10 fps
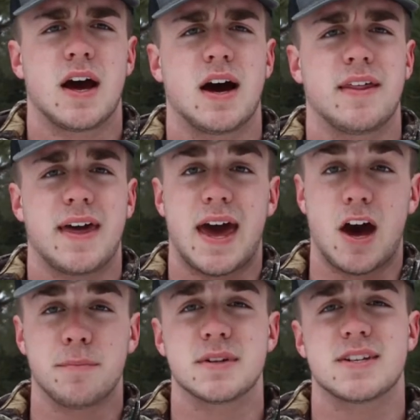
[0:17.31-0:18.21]
that
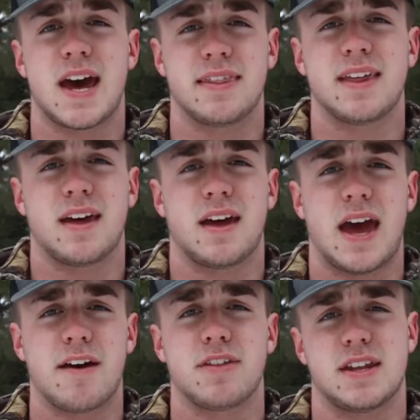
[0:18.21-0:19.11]
helped us have
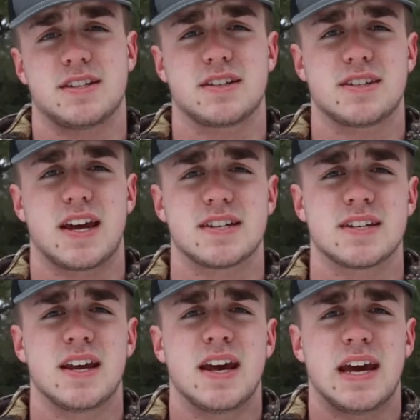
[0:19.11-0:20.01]
that
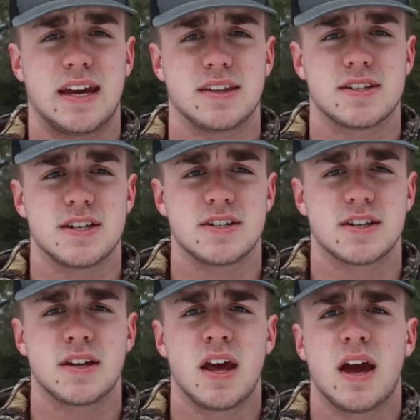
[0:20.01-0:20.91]
success in the
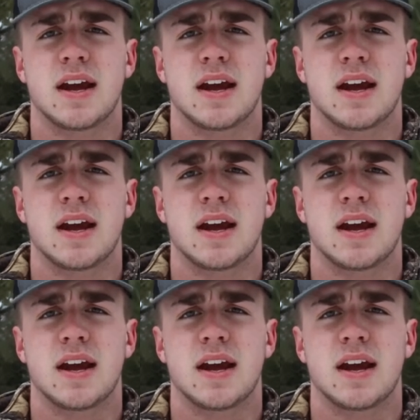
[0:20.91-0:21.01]
season.